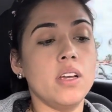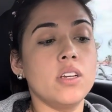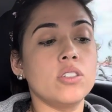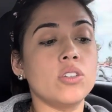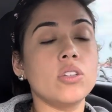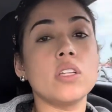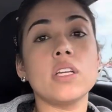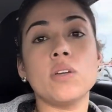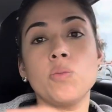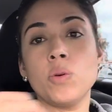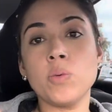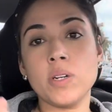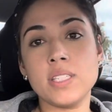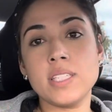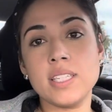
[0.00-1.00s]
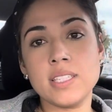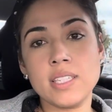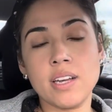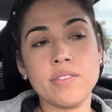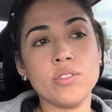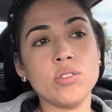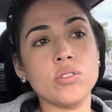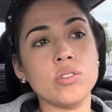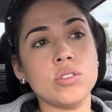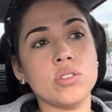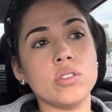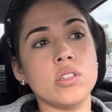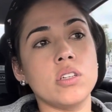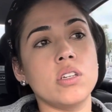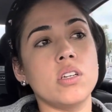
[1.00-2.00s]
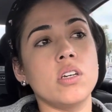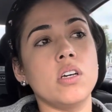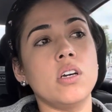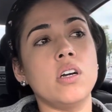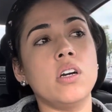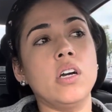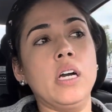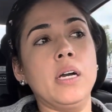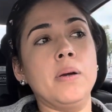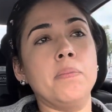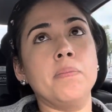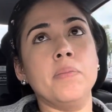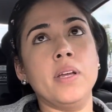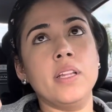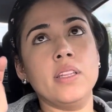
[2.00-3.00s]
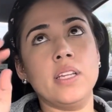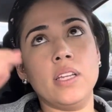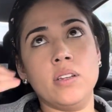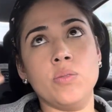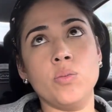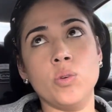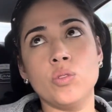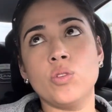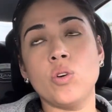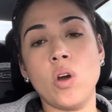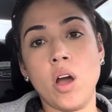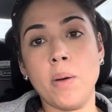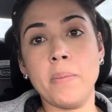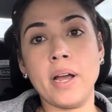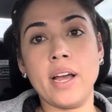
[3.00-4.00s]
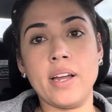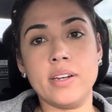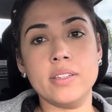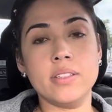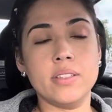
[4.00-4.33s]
So like we want to see his levels, and then we'll know how bad